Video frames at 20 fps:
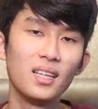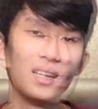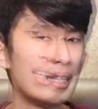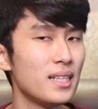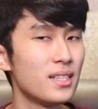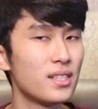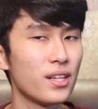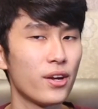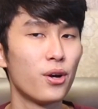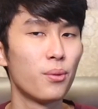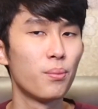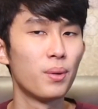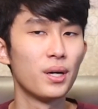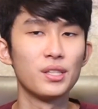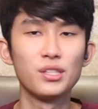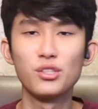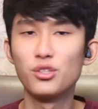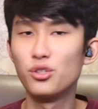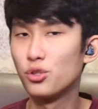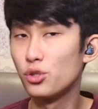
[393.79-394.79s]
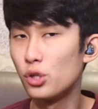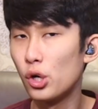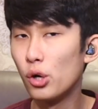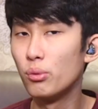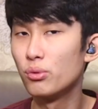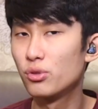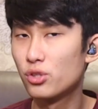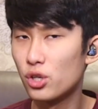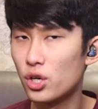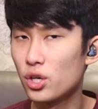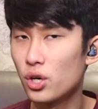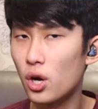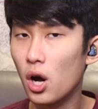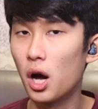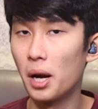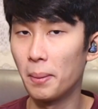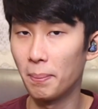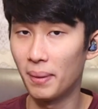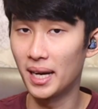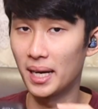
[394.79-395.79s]
These earbuds don't turn
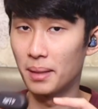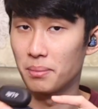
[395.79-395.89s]
on by